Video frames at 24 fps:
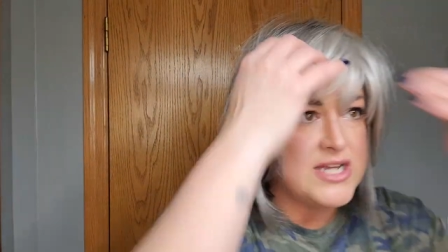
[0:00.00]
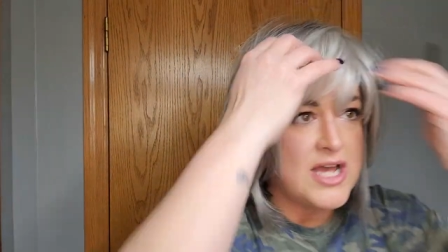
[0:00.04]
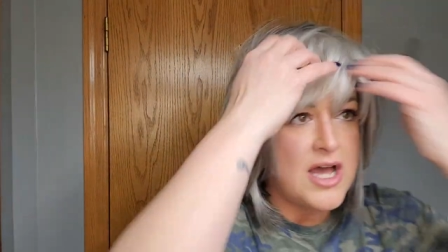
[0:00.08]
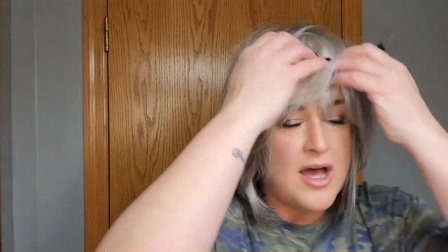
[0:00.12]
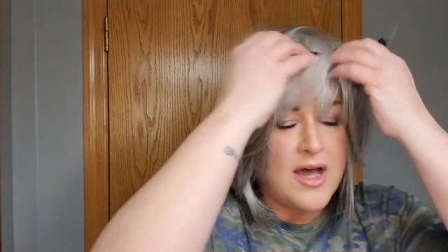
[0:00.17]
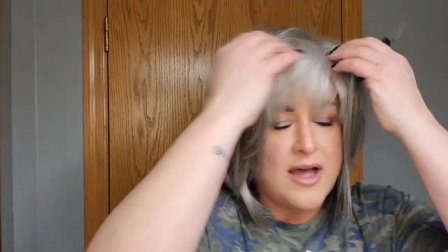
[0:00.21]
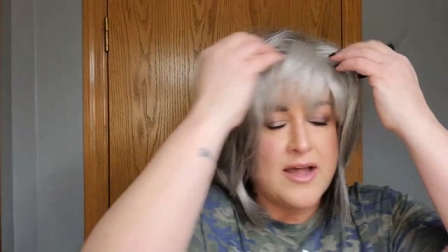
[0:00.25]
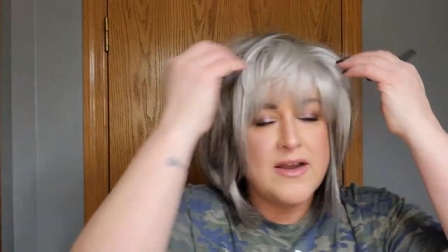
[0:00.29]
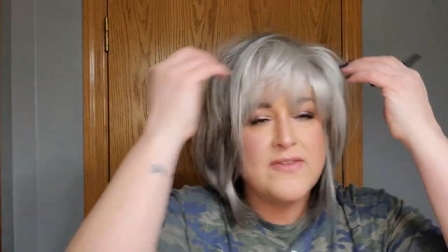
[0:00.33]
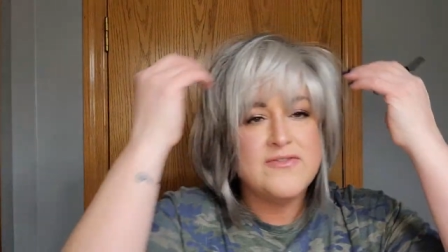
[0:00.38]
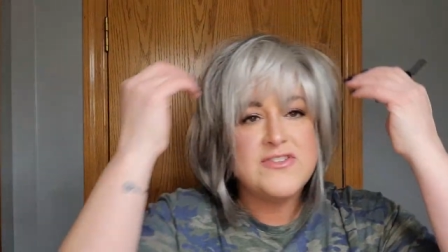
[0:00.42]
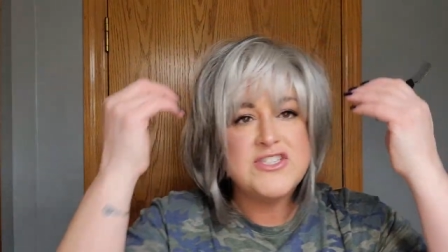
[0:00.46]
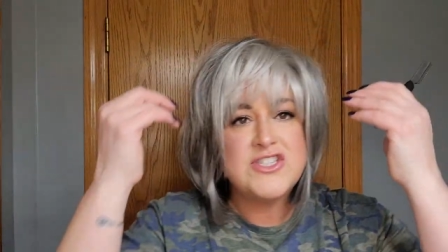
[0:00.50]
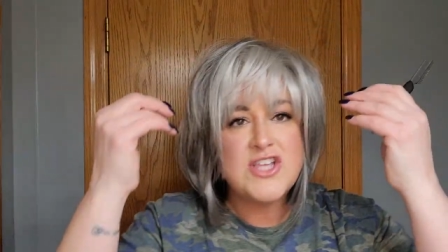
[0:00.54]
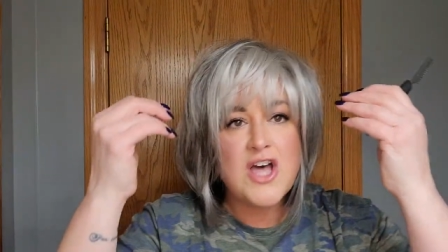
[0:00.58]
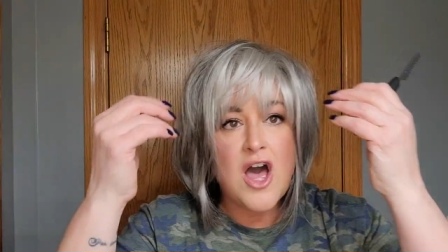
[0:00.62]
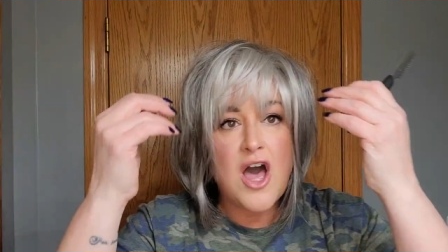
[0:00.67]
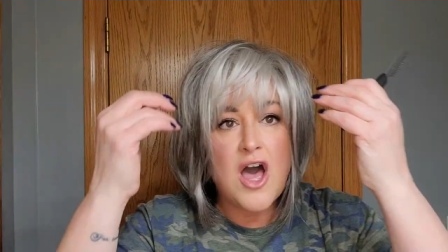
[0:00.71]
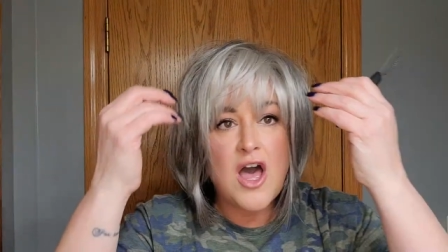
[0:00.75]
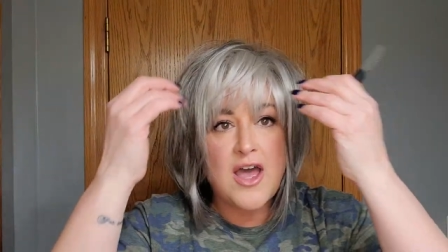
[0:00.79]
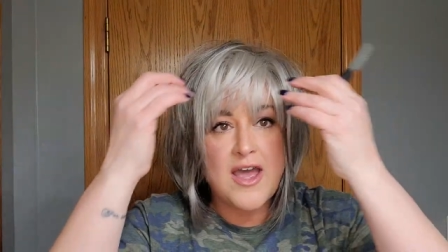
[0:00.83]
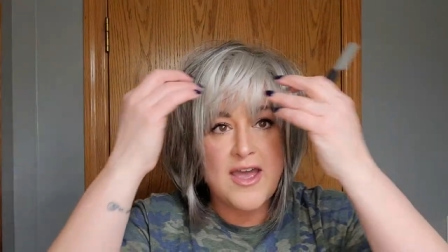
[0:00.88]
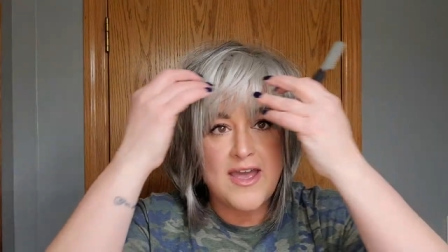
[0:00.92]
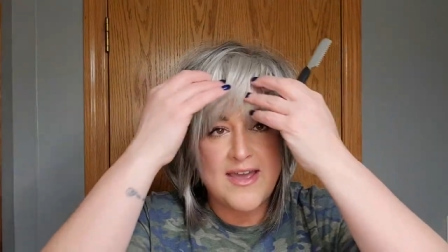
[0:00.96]
ton of
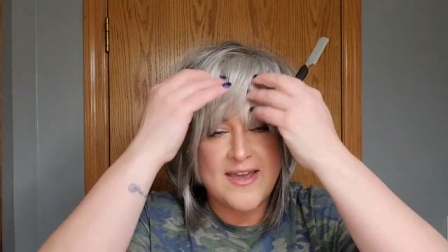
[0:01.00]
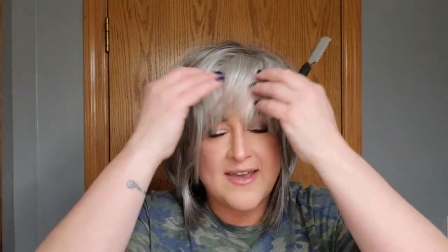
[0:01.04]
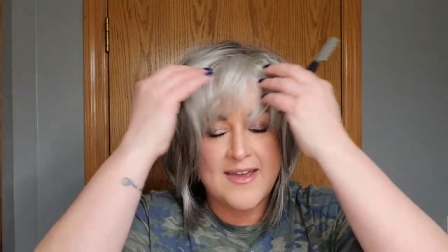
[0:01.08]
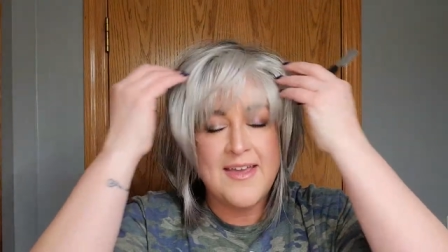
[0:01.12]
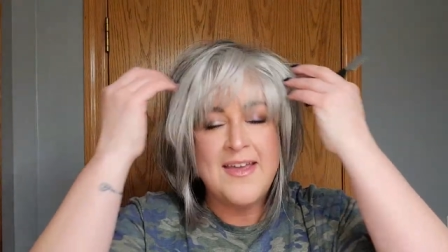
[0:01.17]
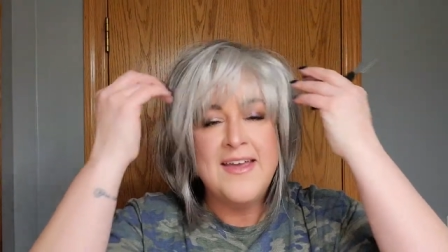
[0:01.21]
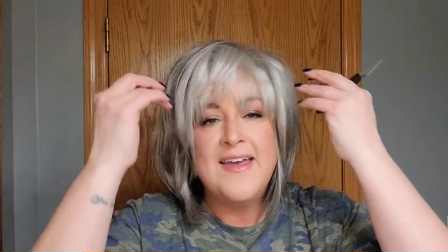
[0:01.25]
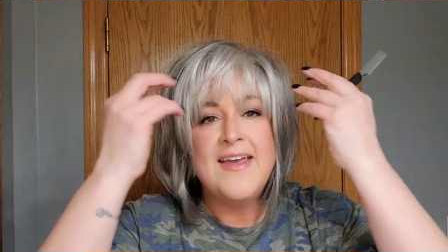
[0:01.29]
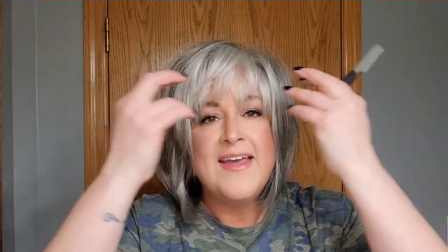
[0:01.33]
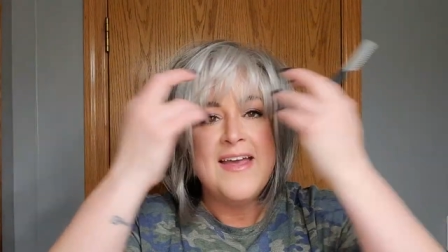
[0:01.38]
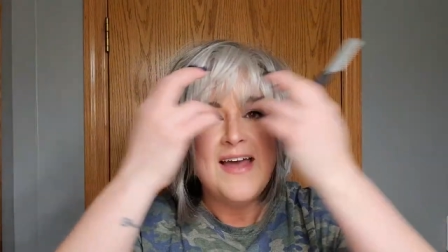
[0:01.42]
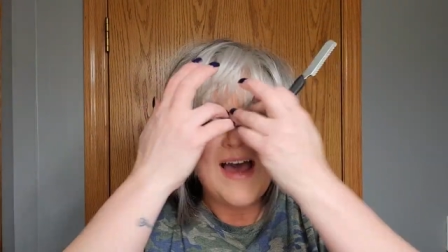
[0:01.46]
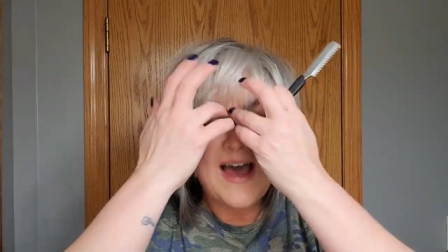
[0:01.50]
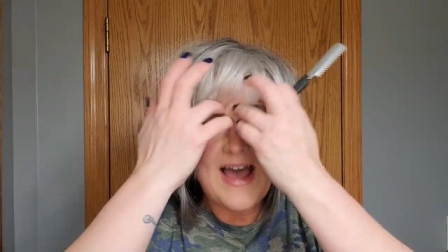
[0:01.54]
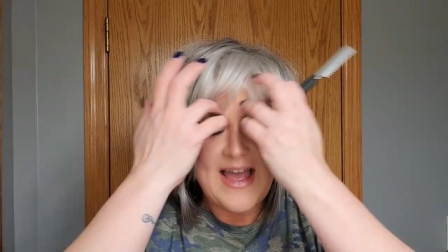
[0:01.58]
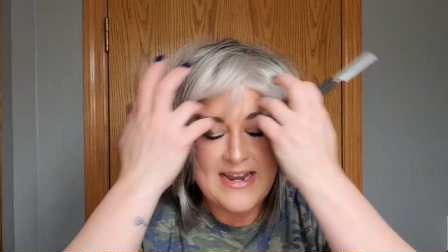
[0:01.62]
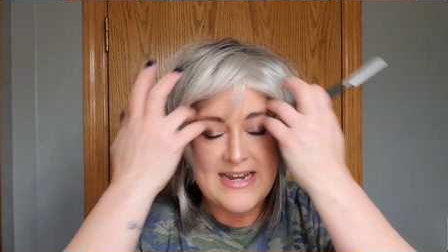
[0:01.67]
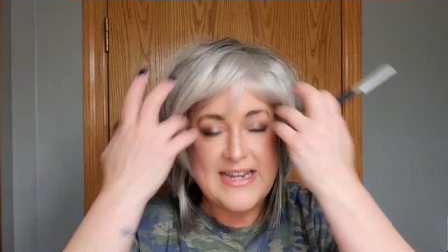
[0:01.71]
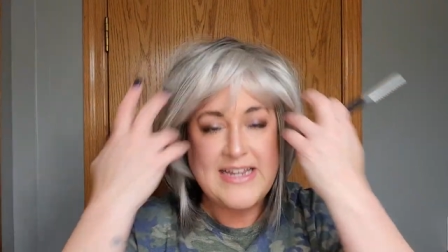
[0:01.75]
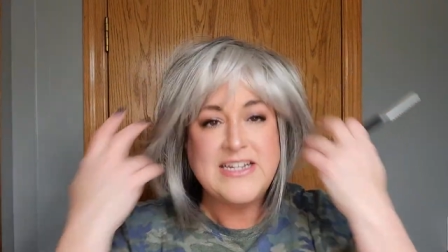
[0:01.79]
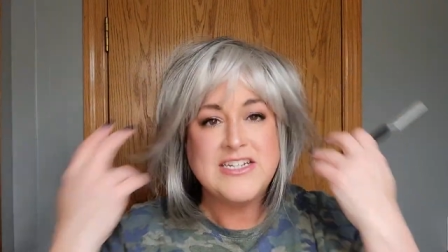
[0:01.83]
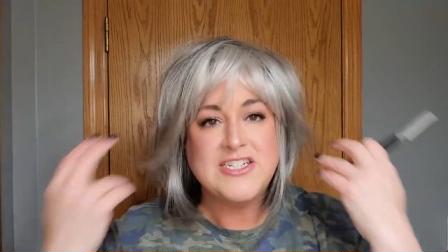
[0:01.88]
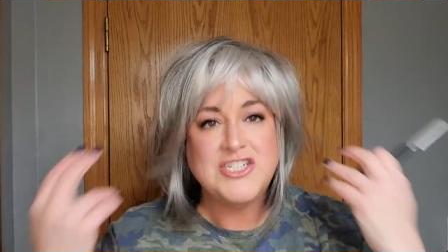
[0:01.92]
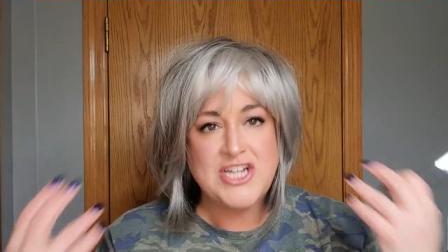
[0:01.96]
sawing,
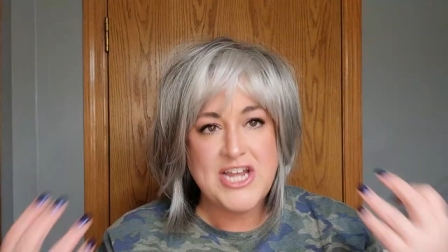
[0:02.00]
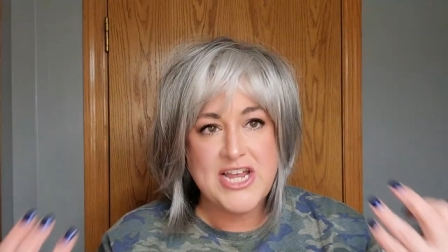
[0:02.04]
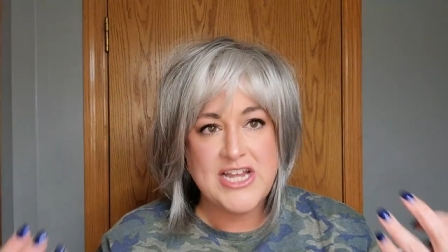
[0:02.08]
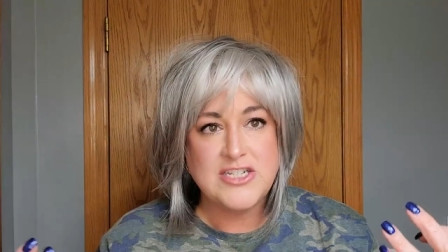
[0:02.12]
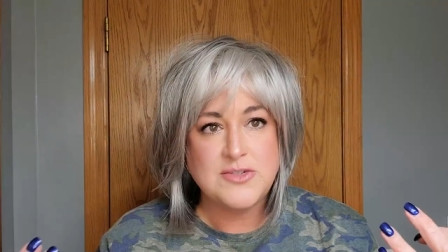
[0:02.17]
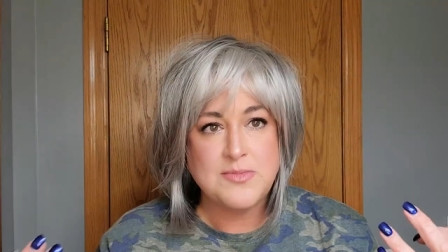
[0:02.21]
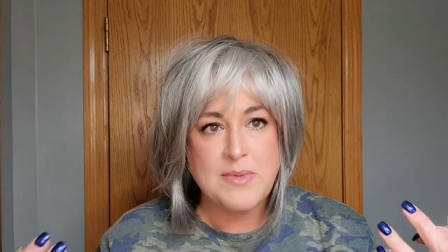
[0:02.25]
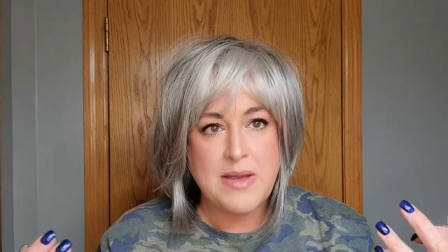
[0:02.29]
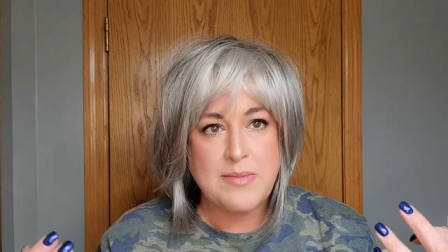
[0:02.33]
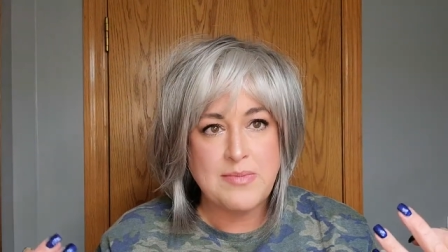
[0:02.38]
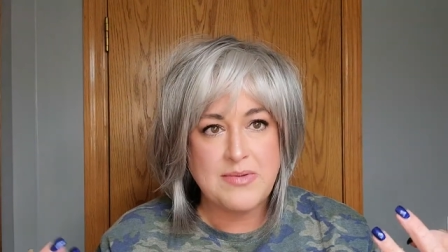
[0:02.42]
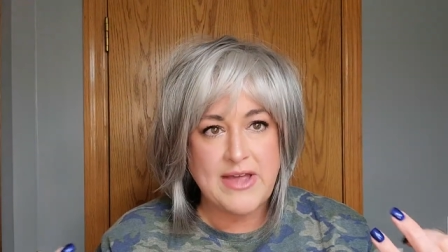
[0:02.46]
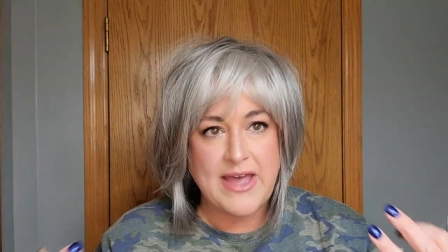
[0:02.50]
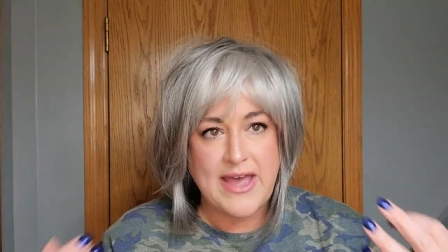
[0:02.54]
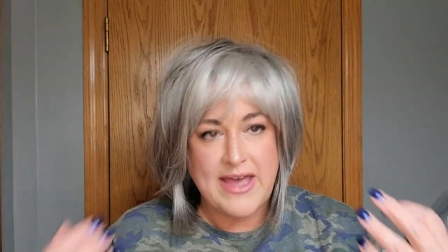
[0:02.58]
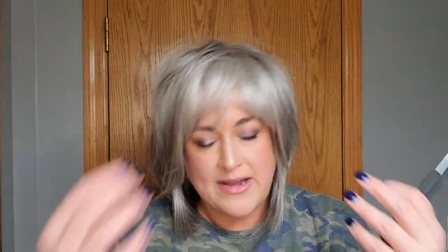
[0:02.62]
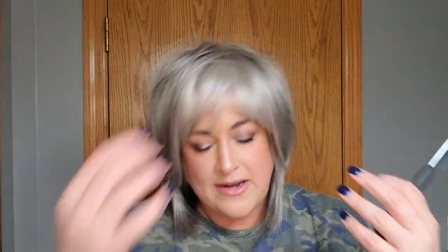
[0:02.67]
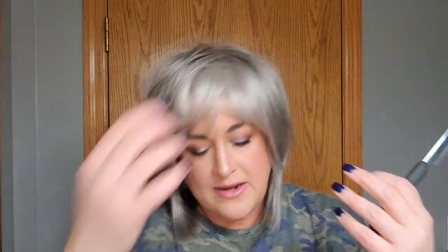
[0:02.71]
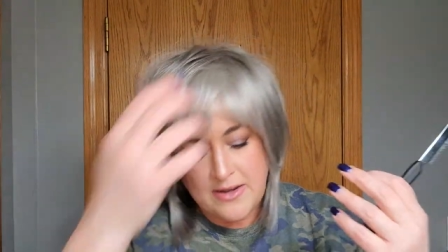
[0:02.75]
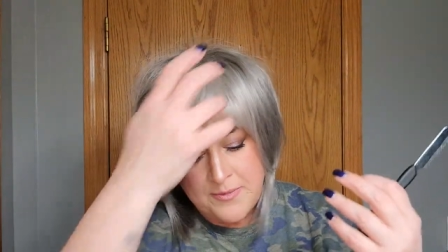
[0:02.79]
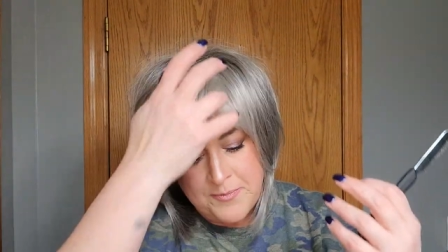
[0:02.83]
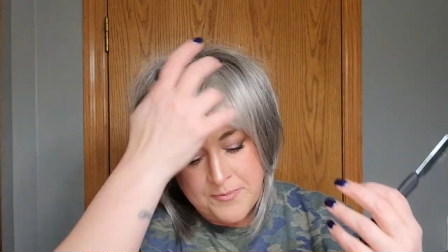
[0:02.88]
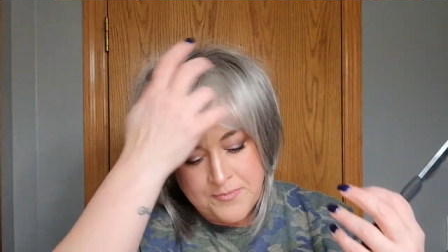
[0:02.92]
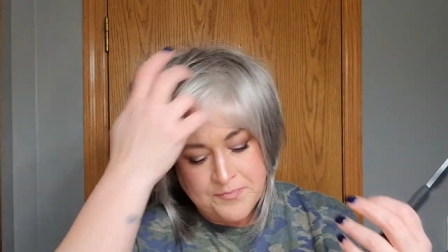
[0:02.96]
I need to change my
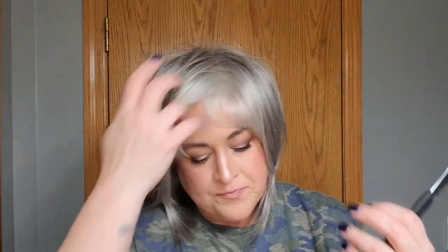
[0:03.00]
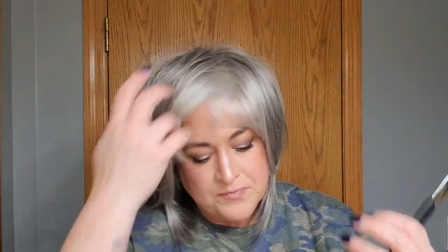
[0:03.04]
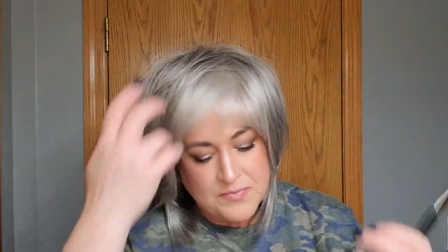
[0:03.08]
blade.